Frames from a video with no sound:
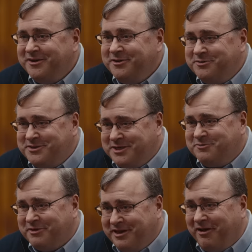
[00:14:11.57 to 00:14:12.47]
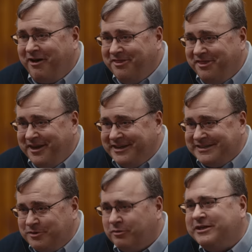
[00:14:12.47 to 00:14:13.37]
who says really odd
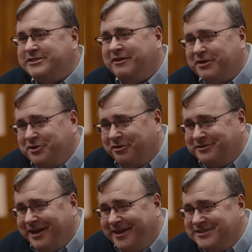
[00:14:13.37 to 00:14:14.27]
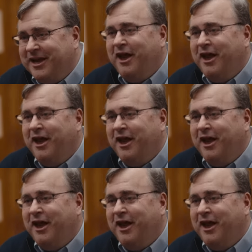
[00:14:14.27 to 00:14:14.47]
things, or at least every adult has.